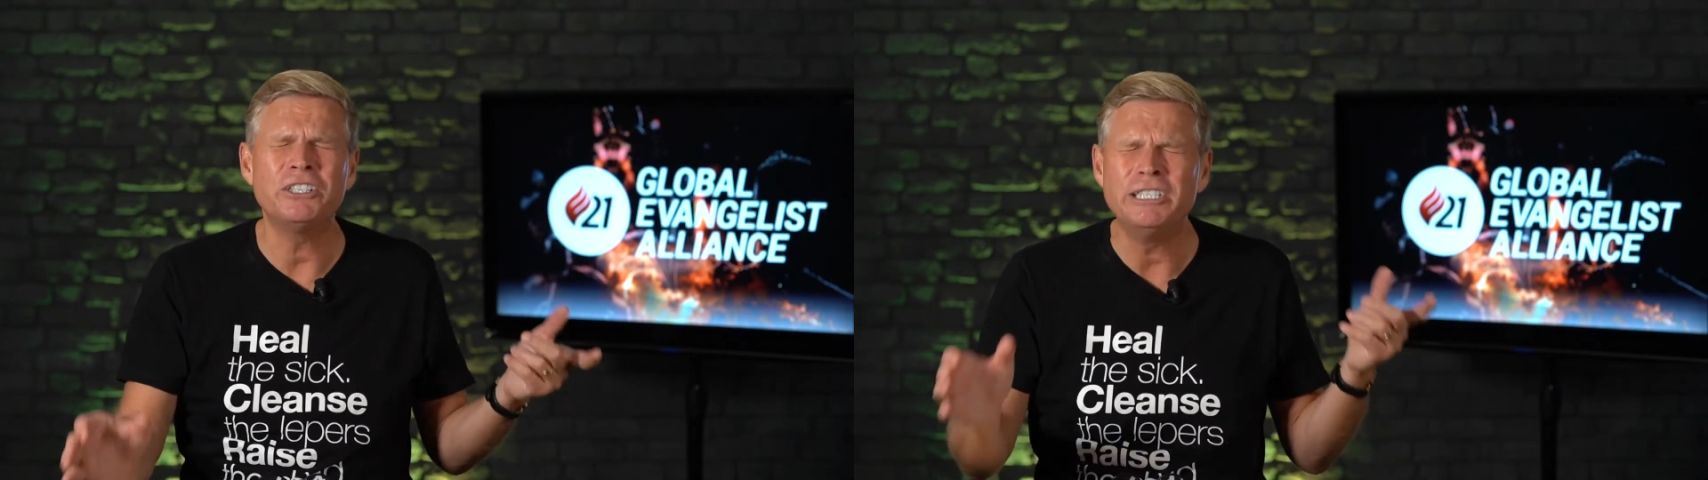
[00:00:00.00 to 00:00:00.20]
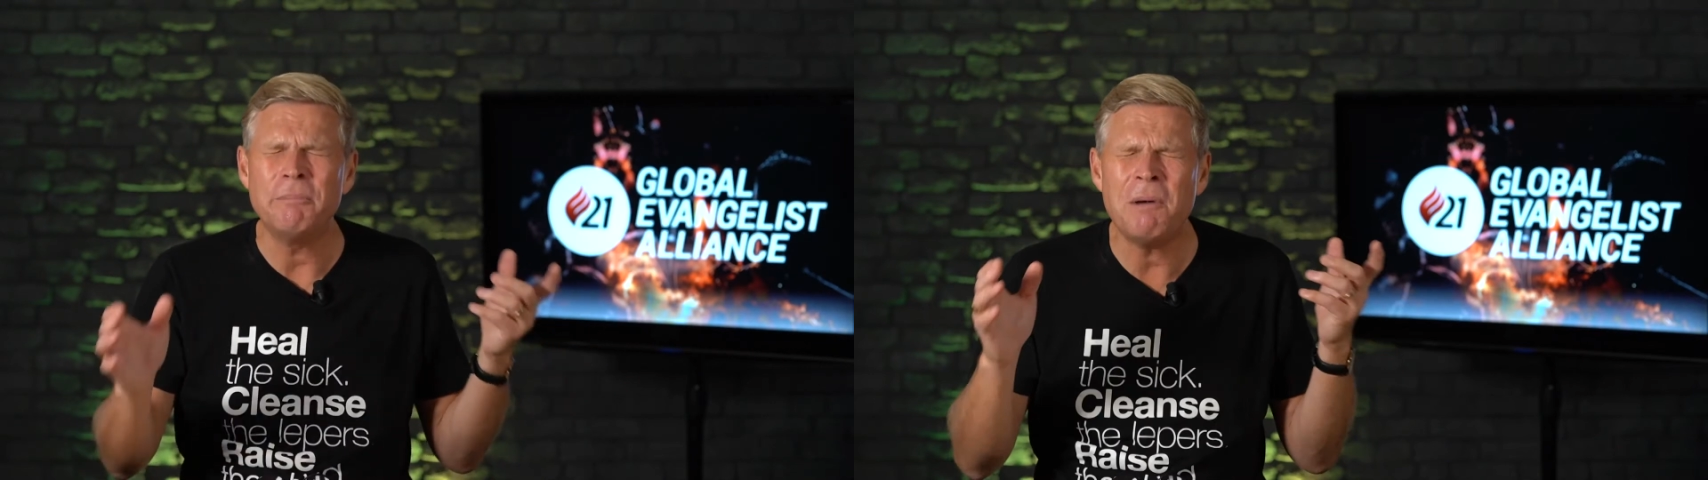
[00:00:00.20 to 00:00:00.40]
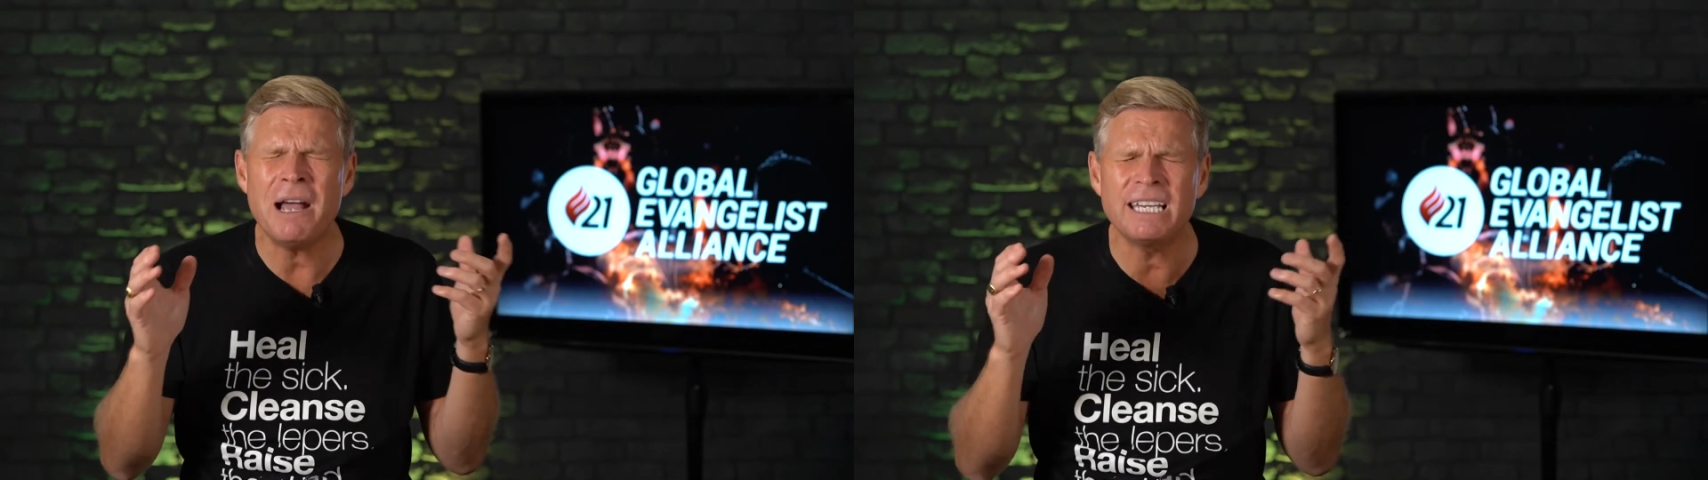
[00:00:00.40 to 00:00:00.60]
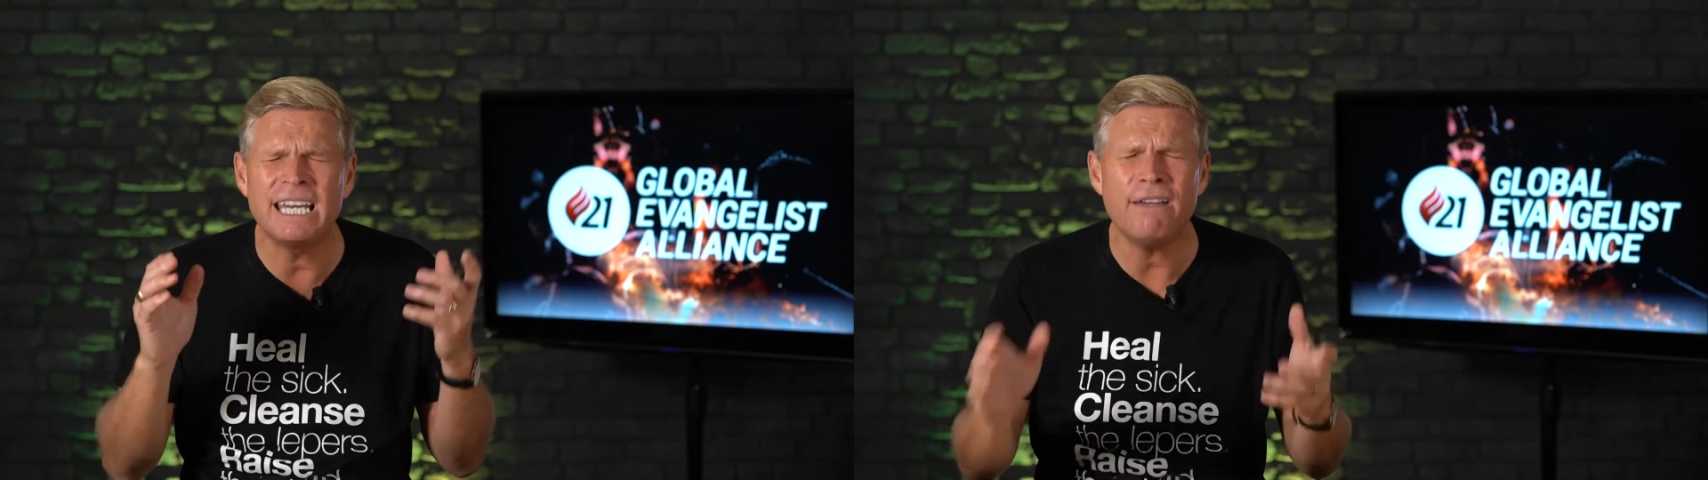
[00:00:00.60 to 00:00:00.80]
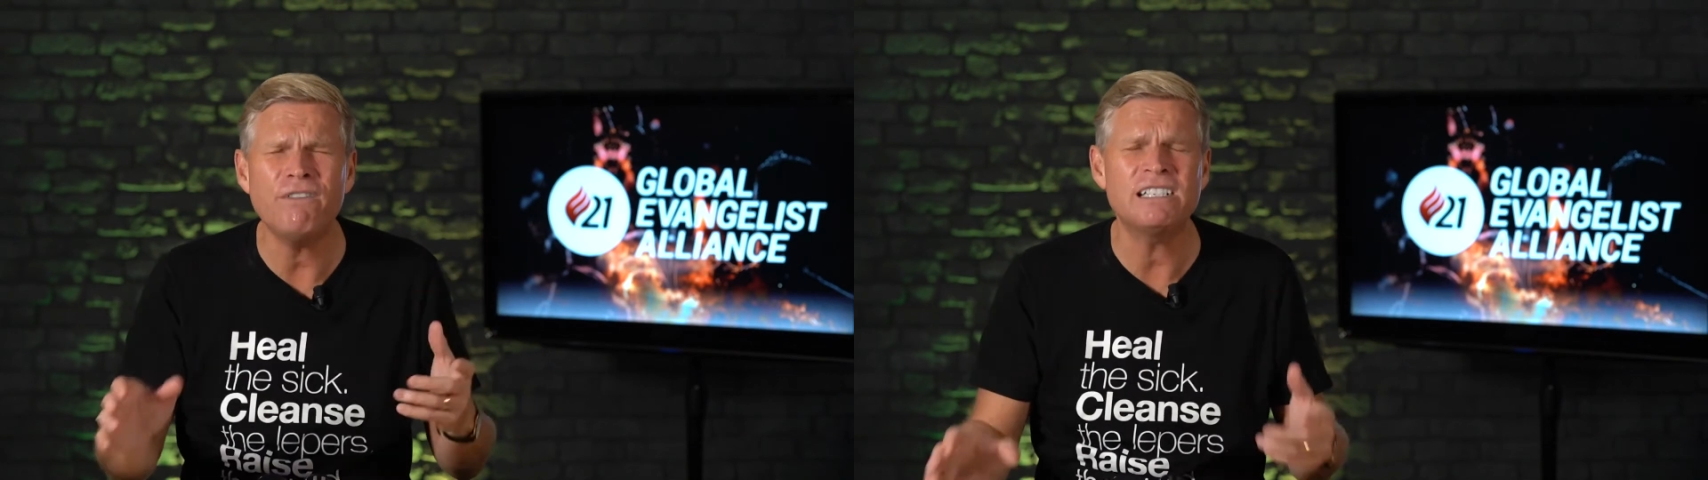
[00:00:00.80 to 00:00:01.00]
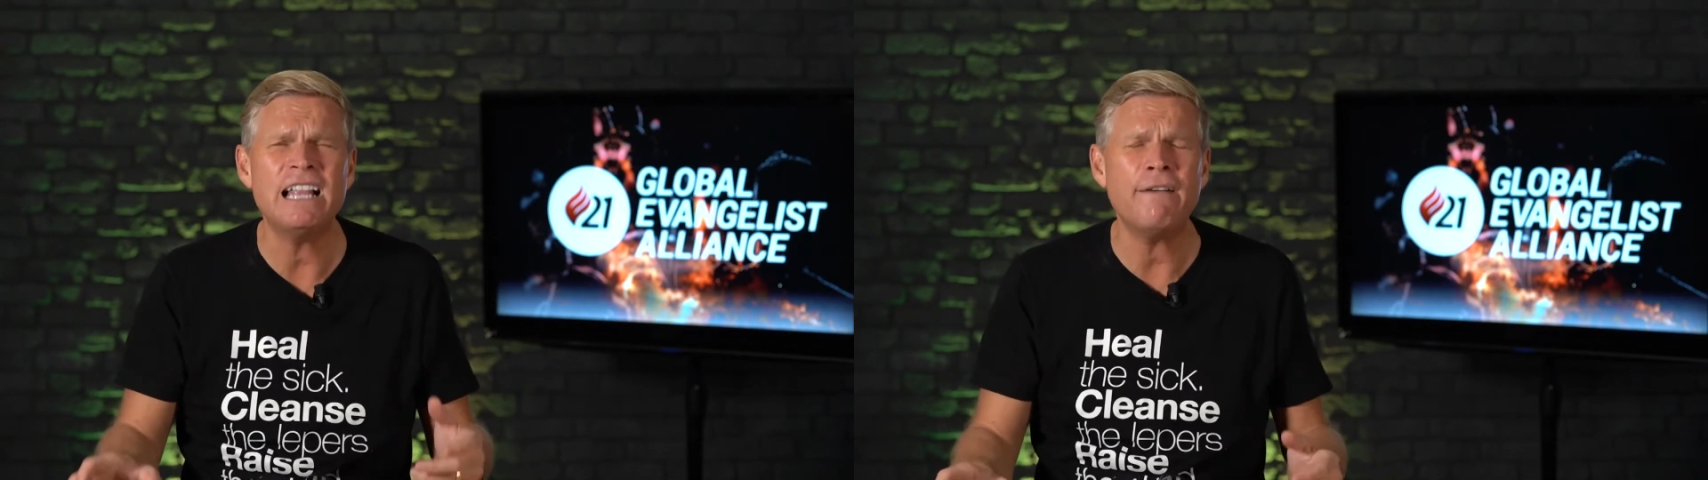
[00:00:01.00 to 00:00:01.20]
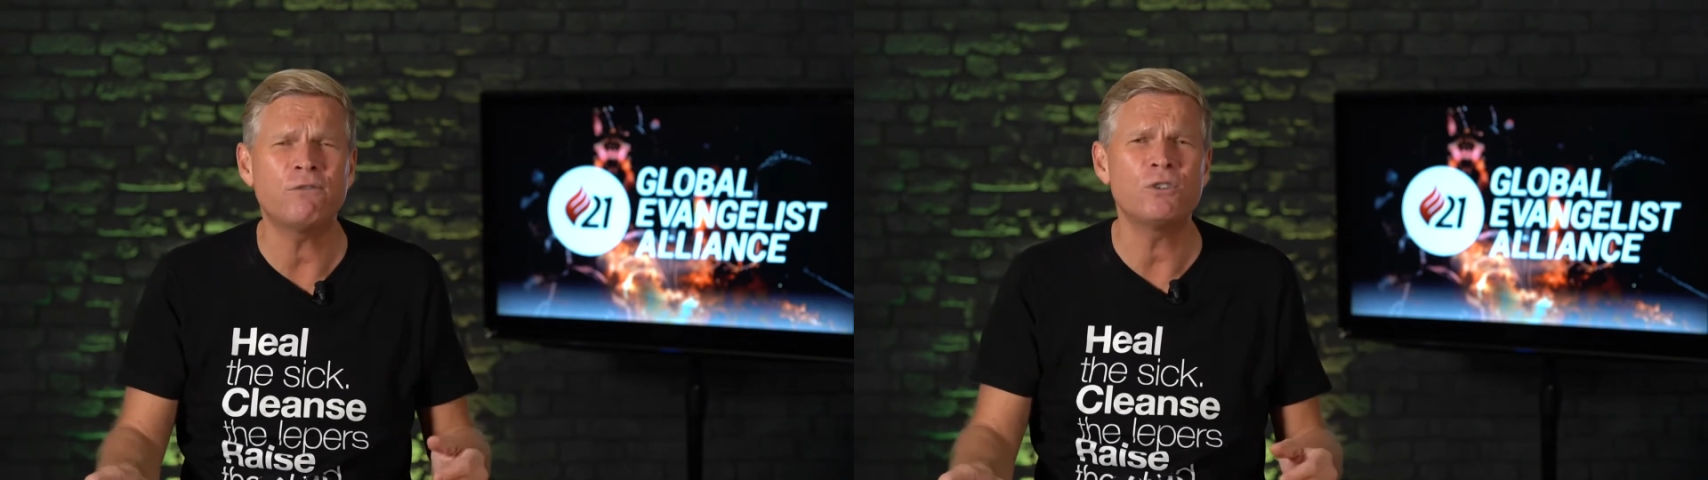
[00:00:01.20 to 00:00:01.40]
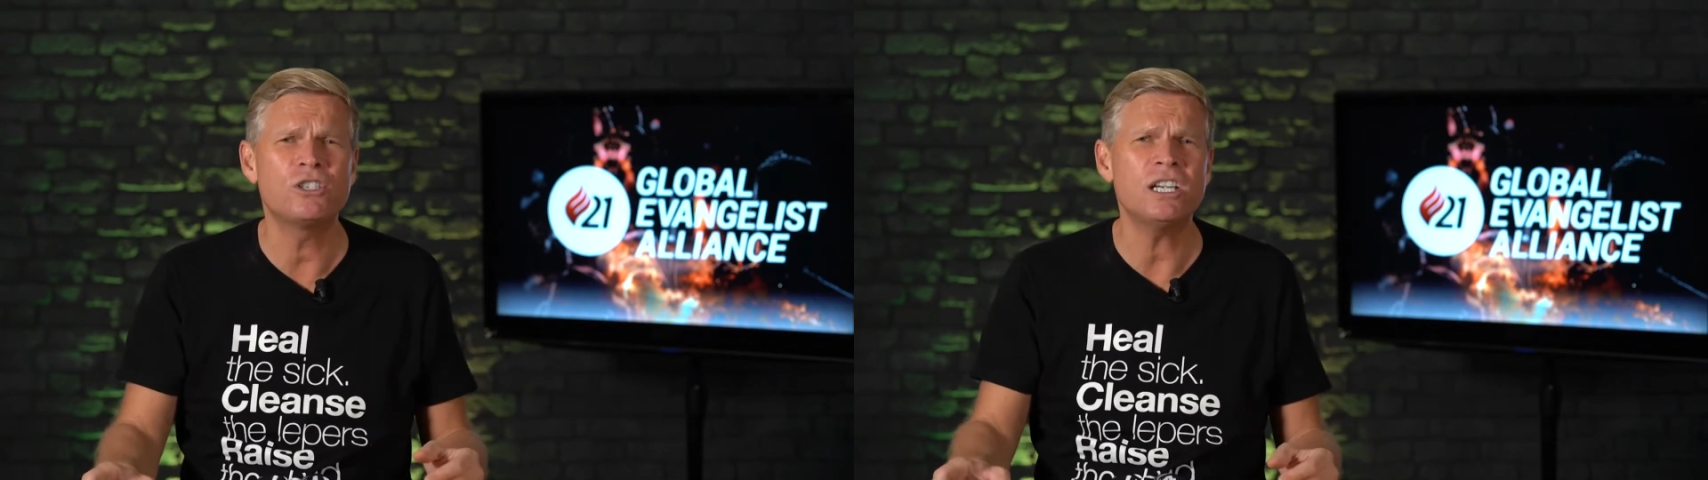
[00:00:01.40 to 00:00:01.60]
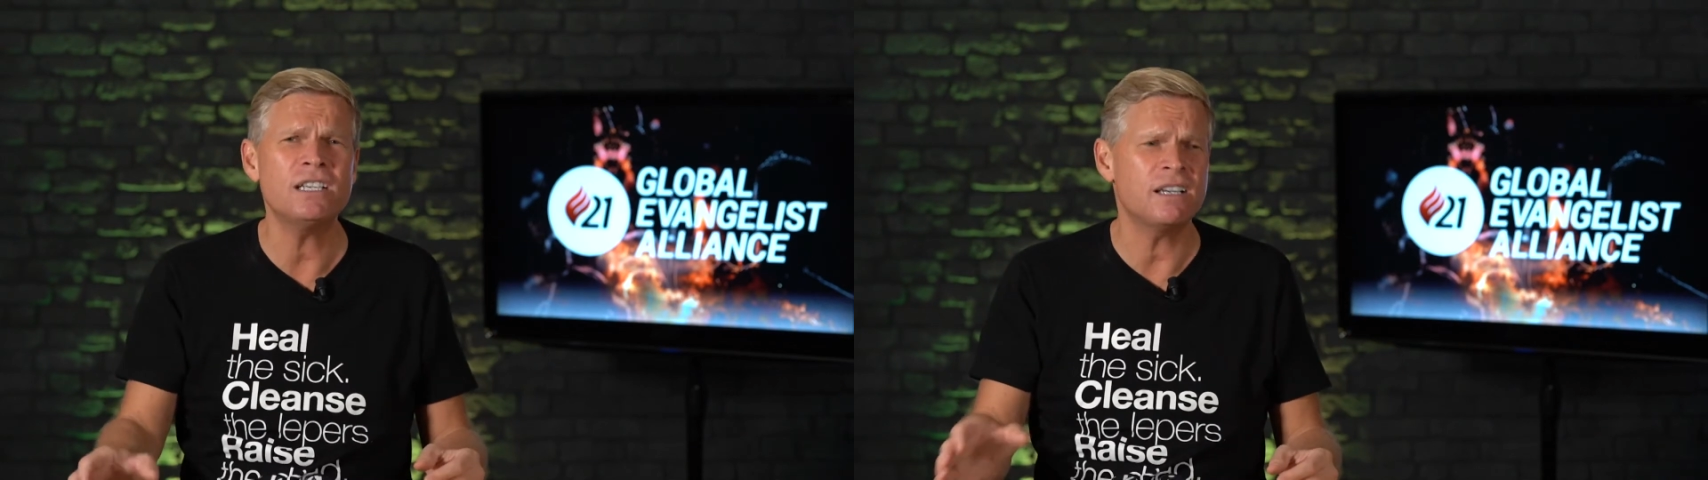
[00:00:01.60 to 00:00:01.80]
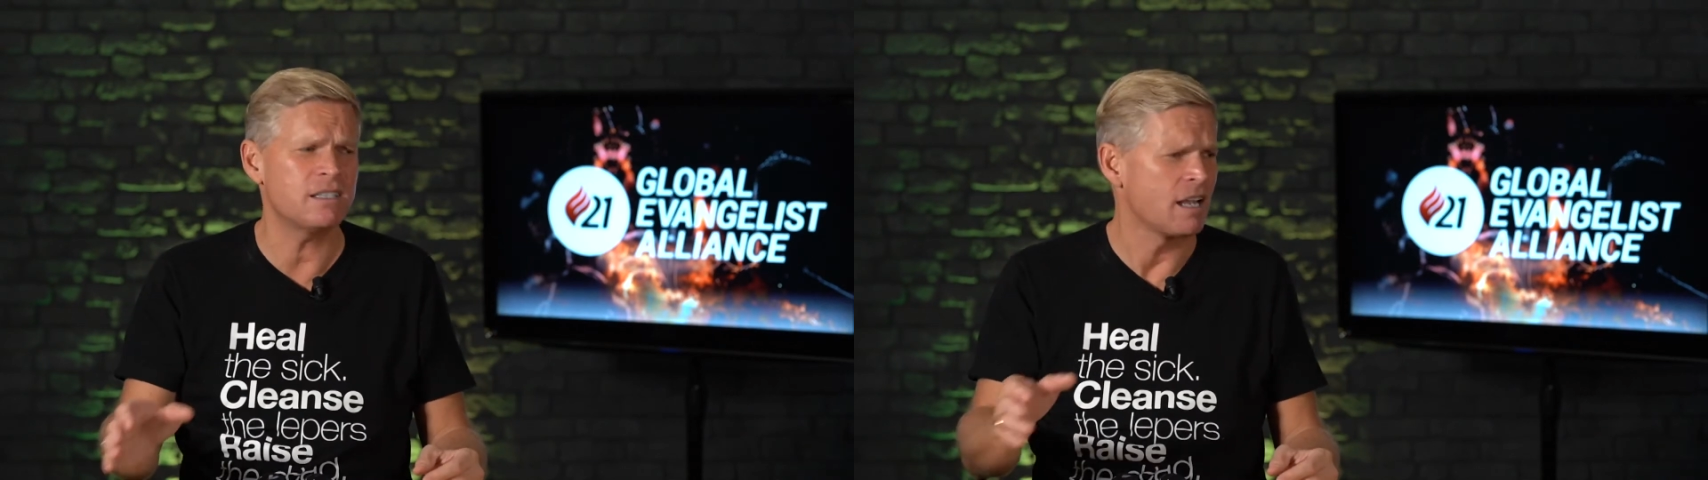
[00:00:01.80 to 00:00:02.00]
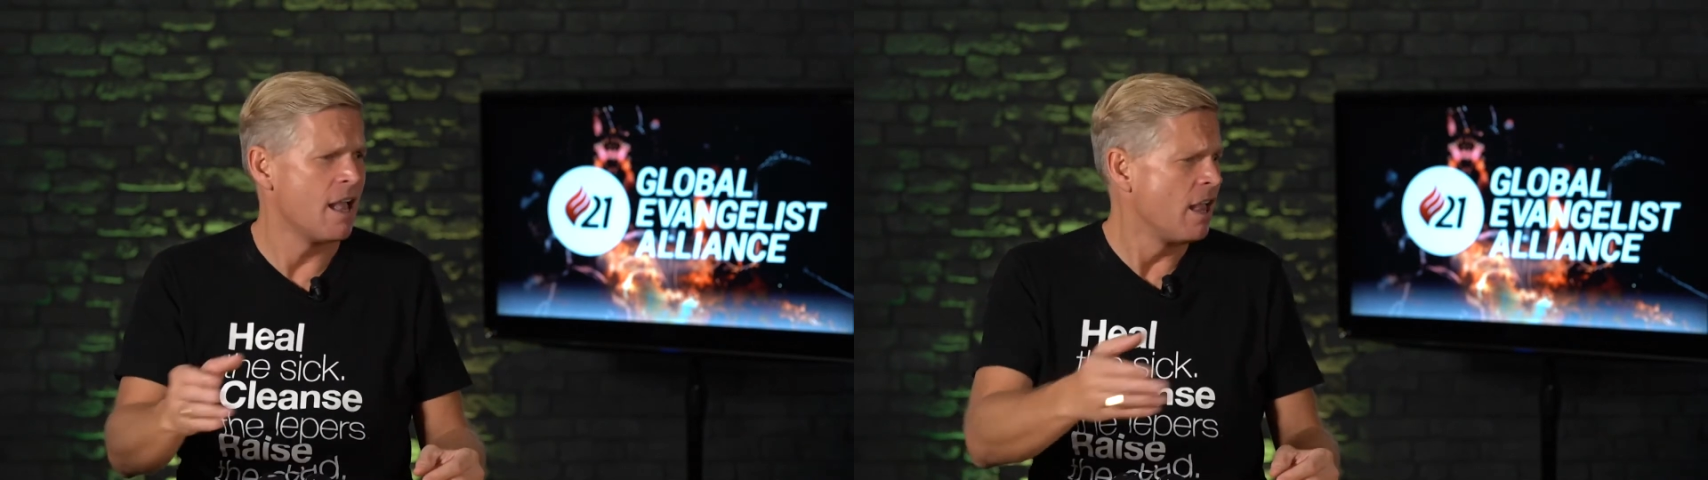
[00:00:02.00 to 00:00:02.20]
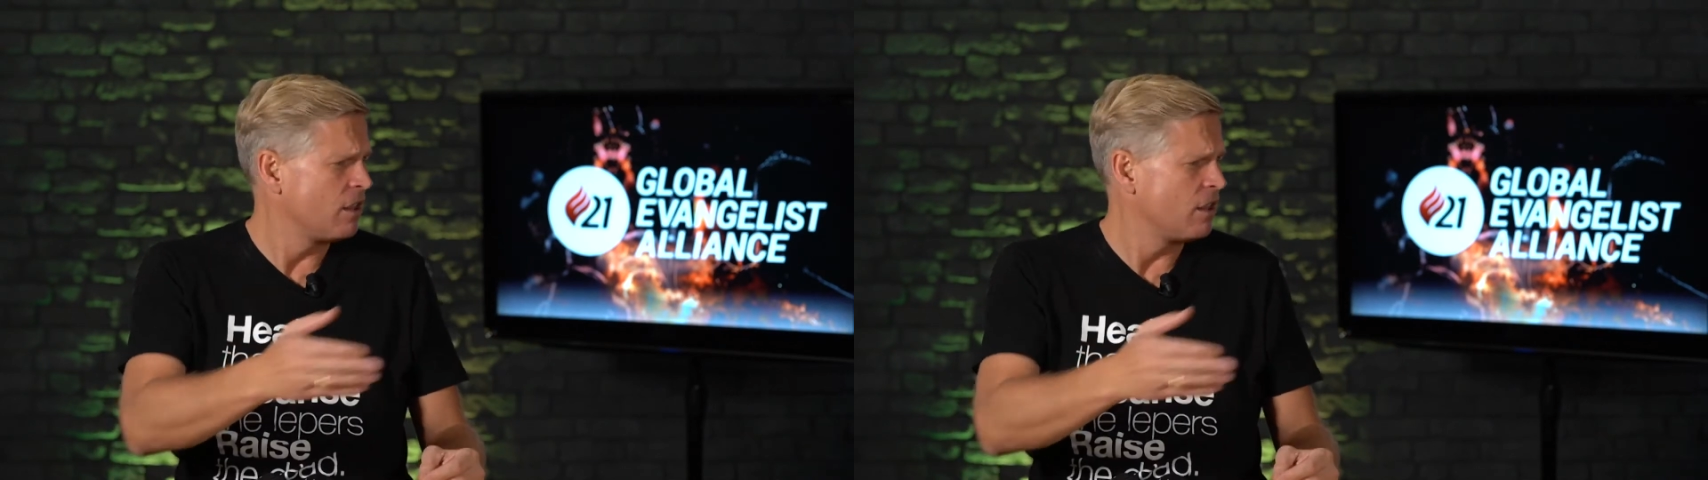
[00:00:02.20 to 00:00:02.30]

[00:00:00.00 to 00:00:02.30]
He repented, gave his life to Jesus.